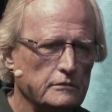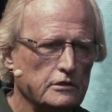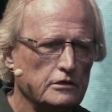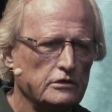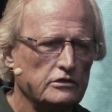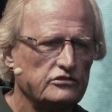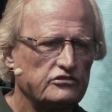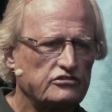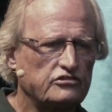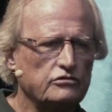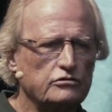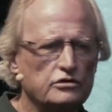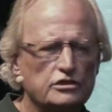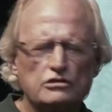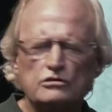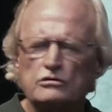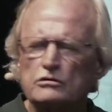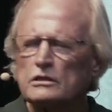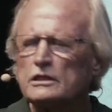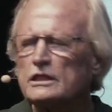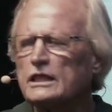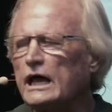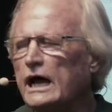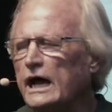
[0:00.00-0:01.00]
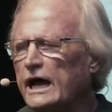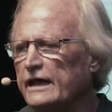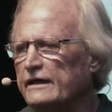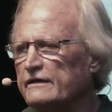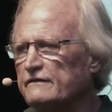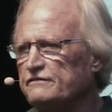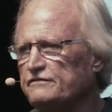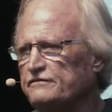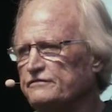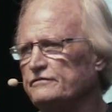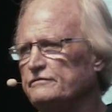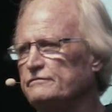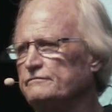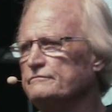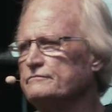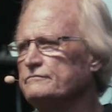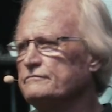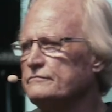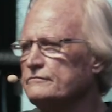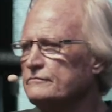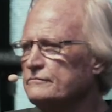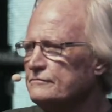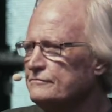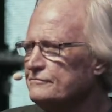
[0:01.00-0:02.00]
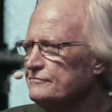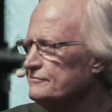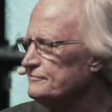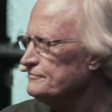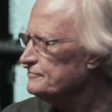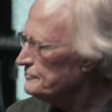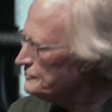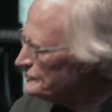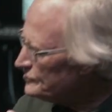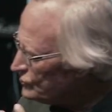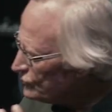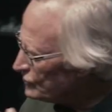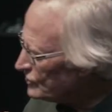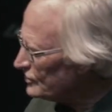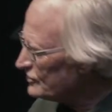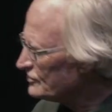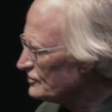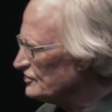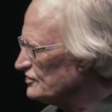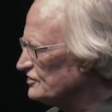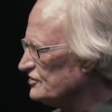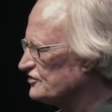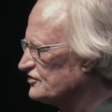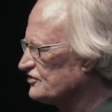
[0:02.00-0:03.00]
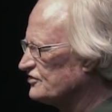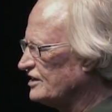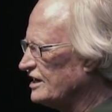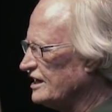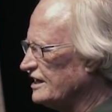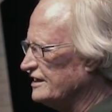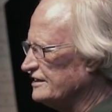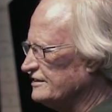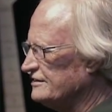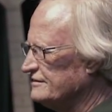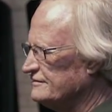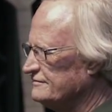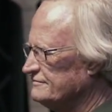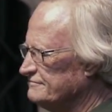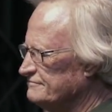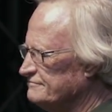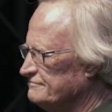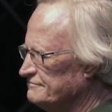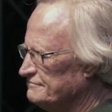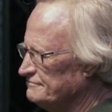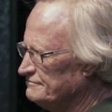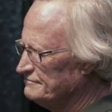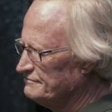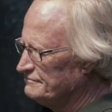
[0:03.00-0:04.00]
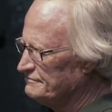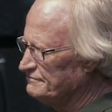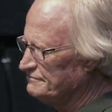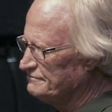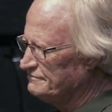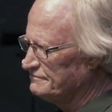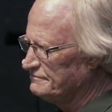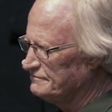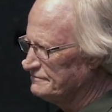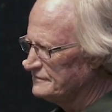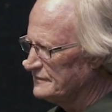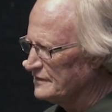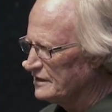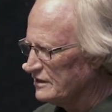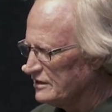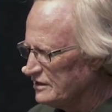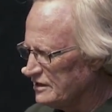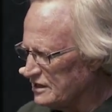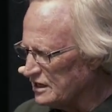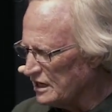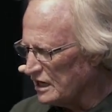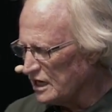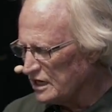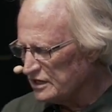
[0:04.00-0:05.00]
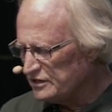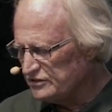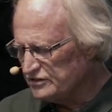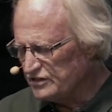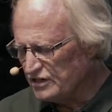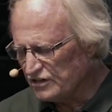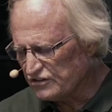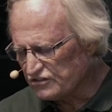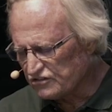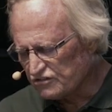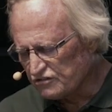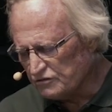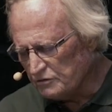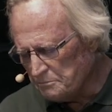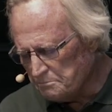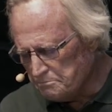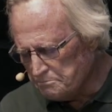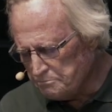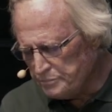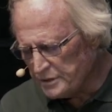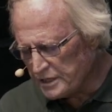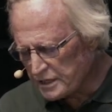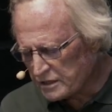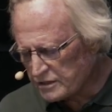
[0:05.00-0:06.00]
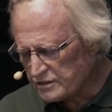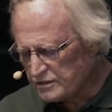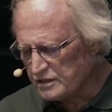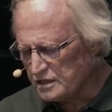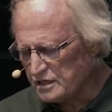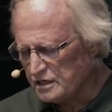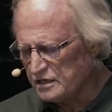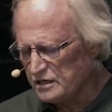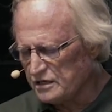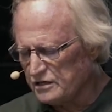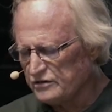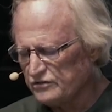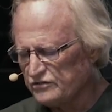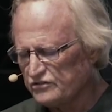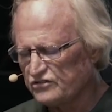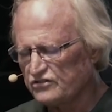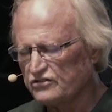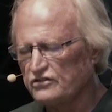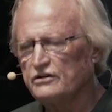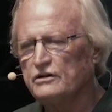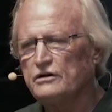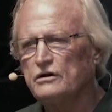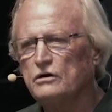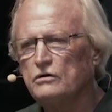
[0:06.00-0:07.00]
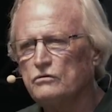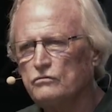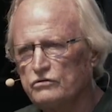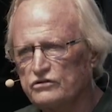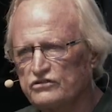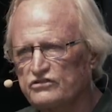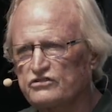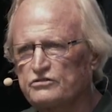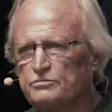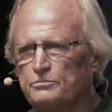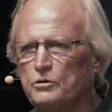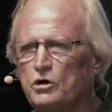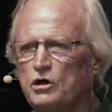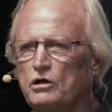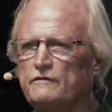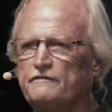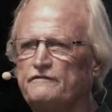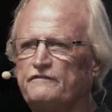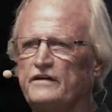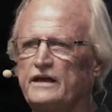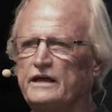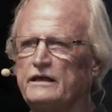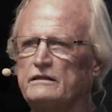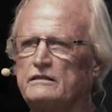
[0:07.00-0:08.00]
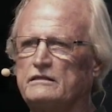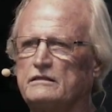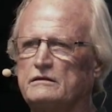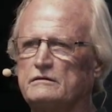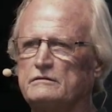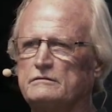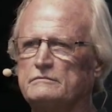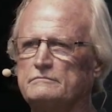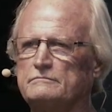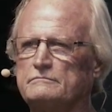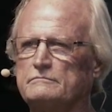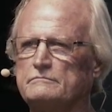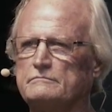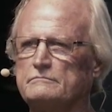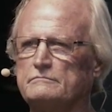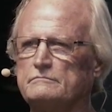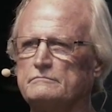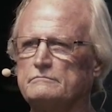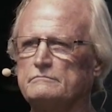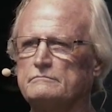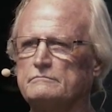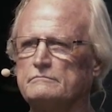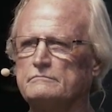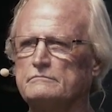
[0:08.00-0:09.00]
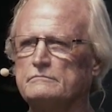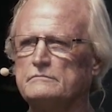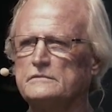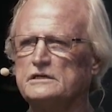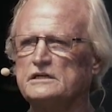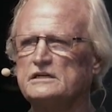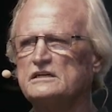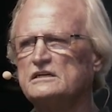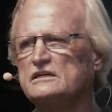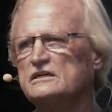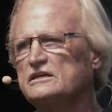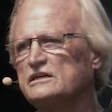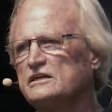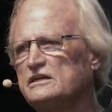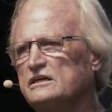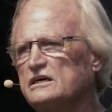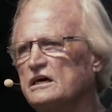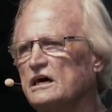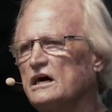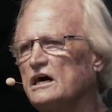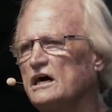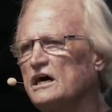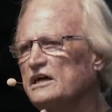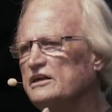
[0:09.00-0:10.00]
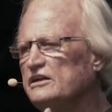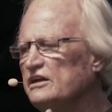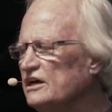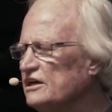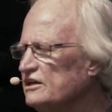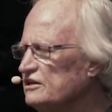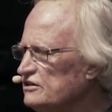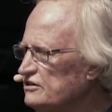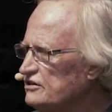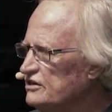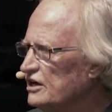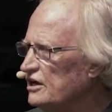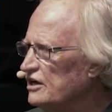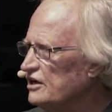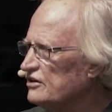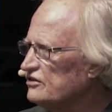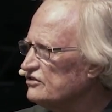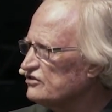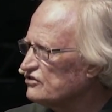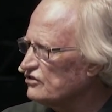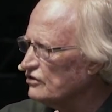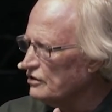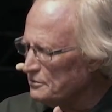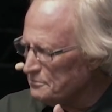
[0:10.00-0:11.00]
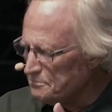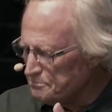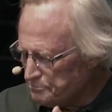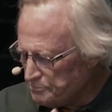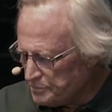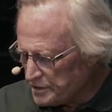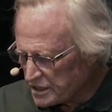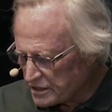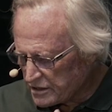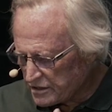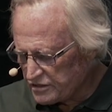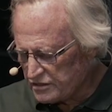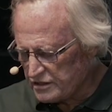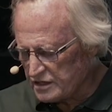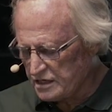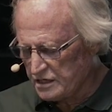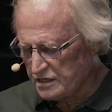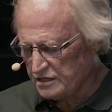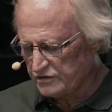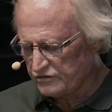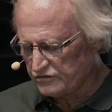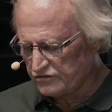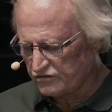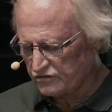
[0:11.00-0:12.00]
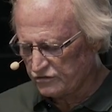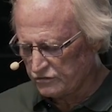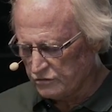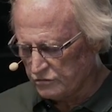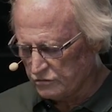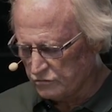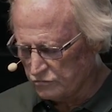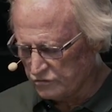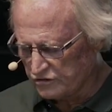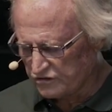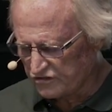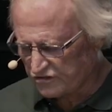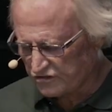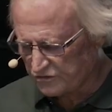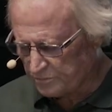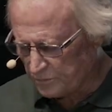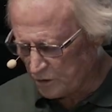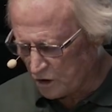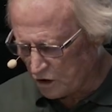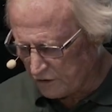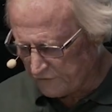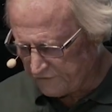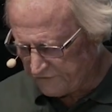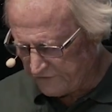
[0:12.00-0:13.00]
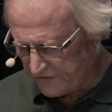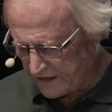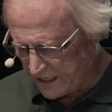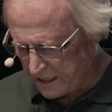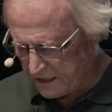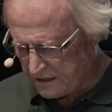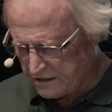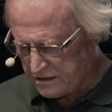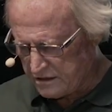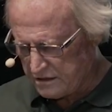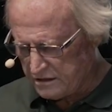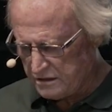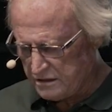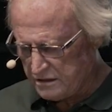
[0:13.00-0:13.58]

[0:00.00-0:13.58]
So in your life, you get to decide. God does big things with small faith. God does big things with small faith.